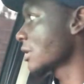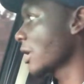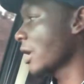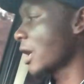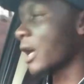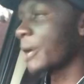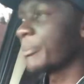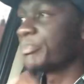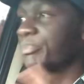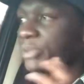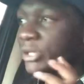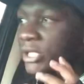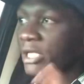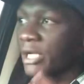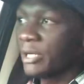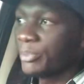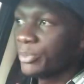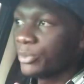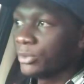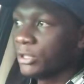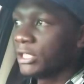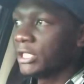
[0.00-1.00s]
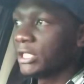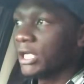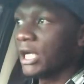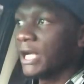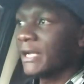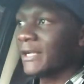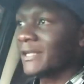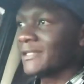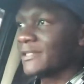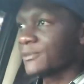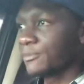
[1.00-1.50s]
a bigger pulley
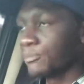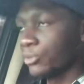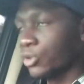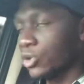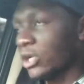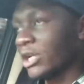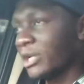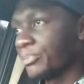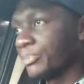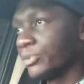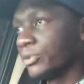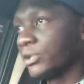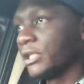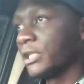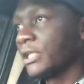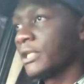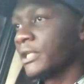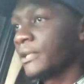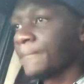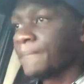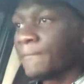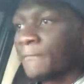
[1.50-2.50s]
and a smaller pulley